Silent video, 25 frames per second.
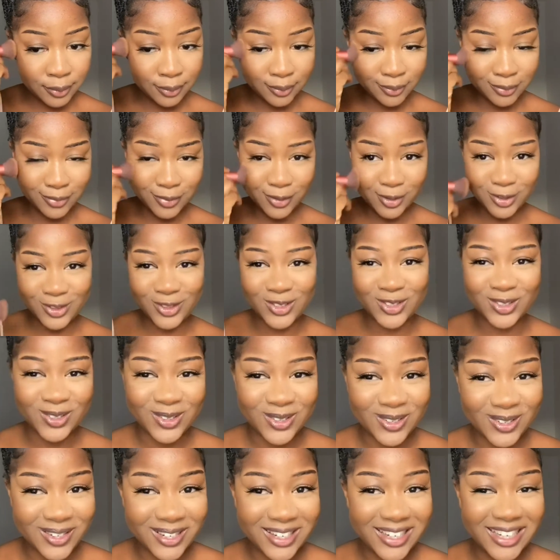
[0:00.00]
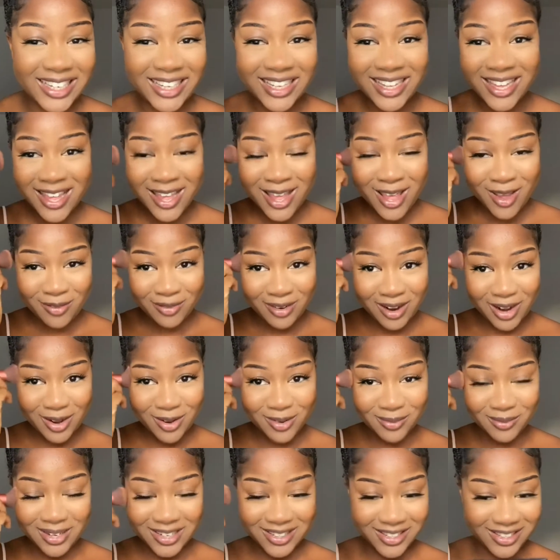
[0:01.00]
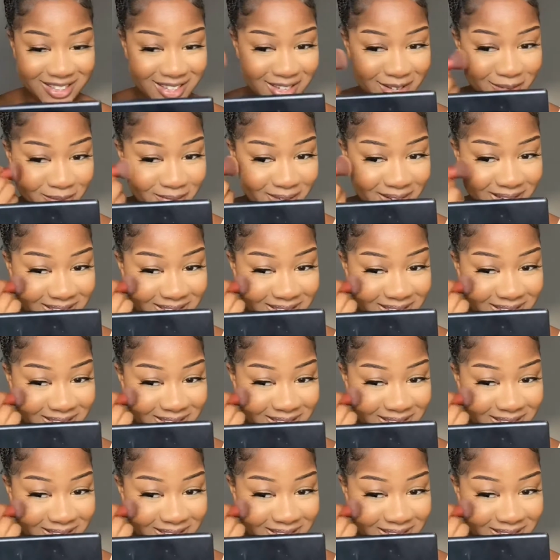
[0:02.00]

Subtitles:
not jaw, right on my cheekbone,